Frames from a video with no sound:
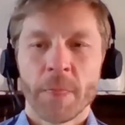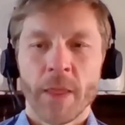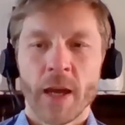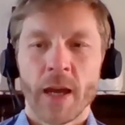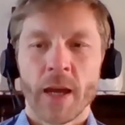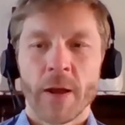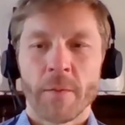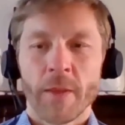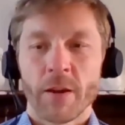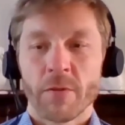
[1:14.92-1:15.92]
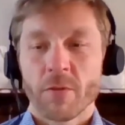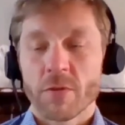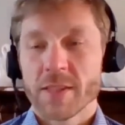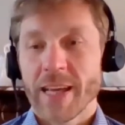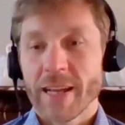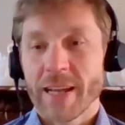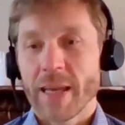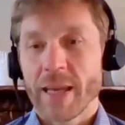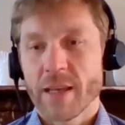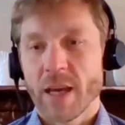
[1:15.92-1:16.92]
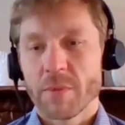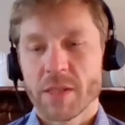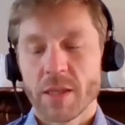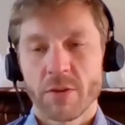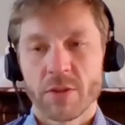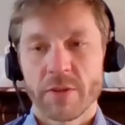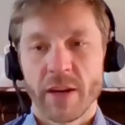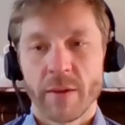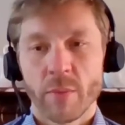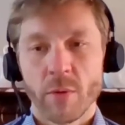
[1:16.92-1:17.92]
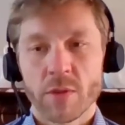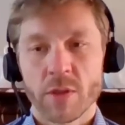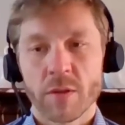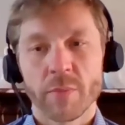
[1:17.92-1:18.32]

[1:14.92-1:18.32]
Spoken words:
And of course, that makes cybersecurity very important.